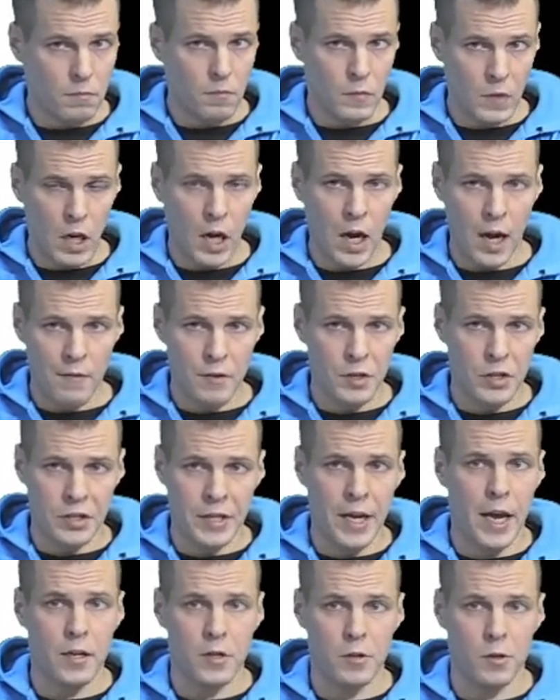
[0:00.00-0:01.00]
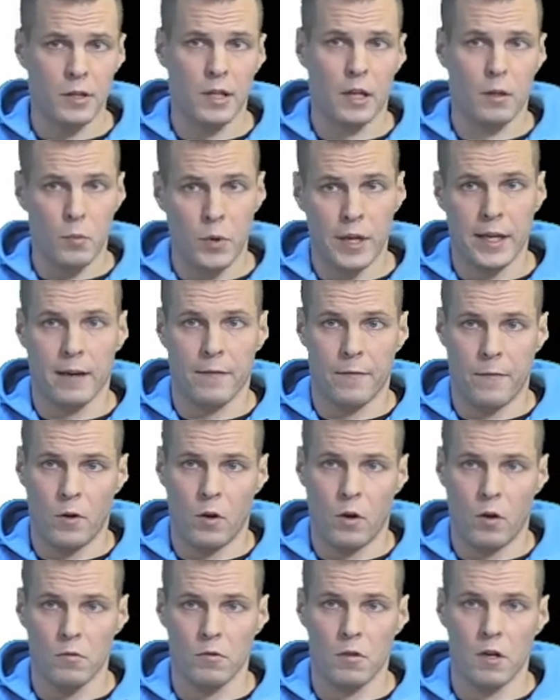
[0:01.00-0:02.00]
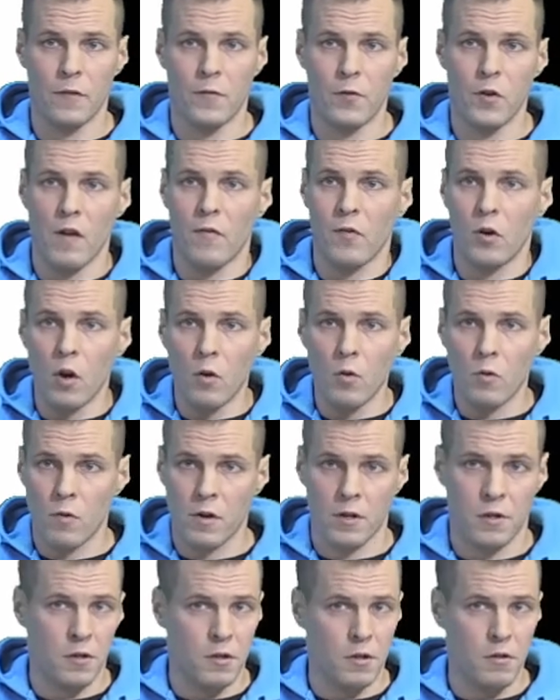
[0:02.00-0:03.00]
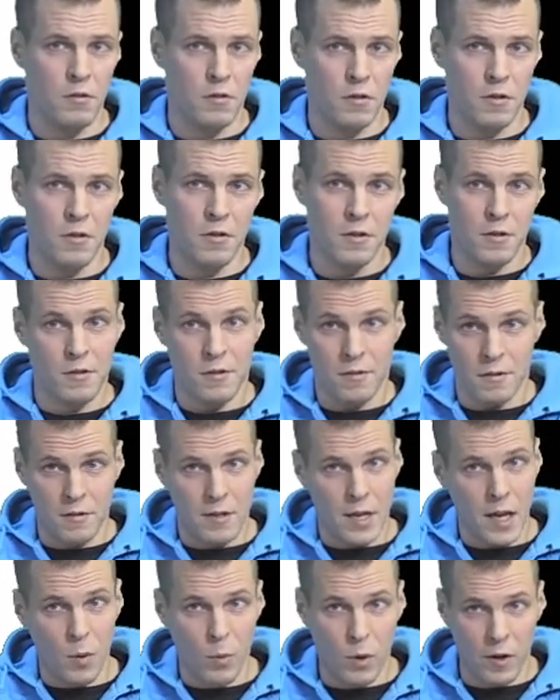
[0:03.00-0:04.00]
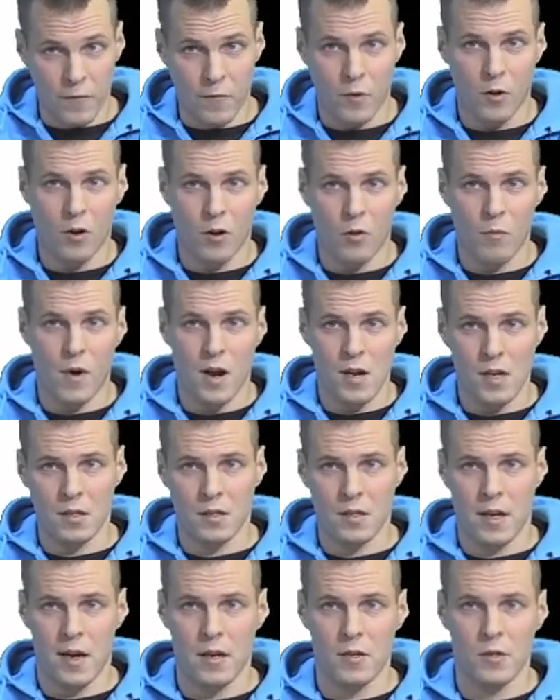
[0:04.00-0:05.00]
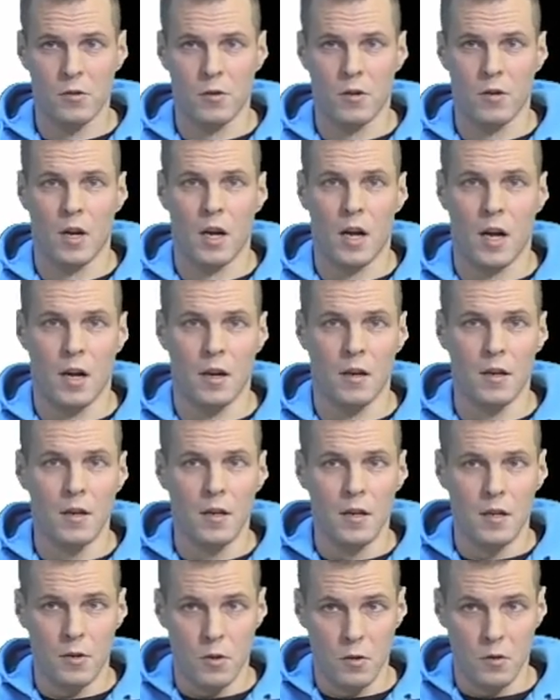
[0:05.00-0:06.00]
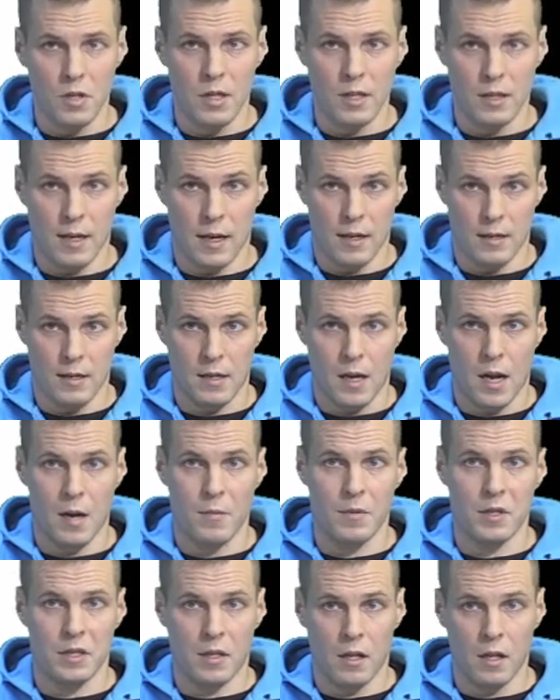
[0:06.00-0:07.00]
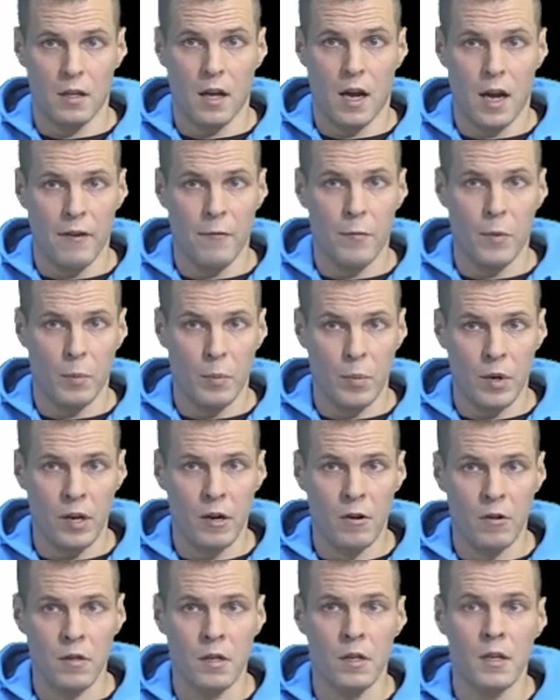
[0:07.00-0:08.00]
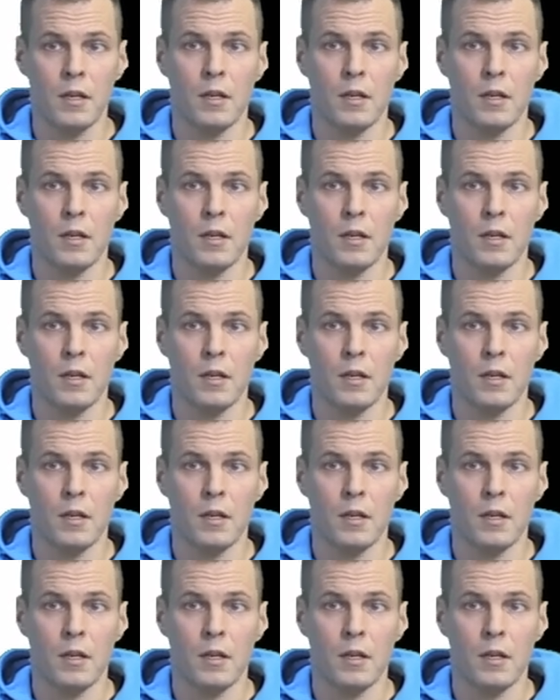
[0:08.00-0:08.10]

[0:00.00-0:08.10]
I have a schedule that we can follow. So if you have no questions, then we follow my schedule using the assignments that I have prepared.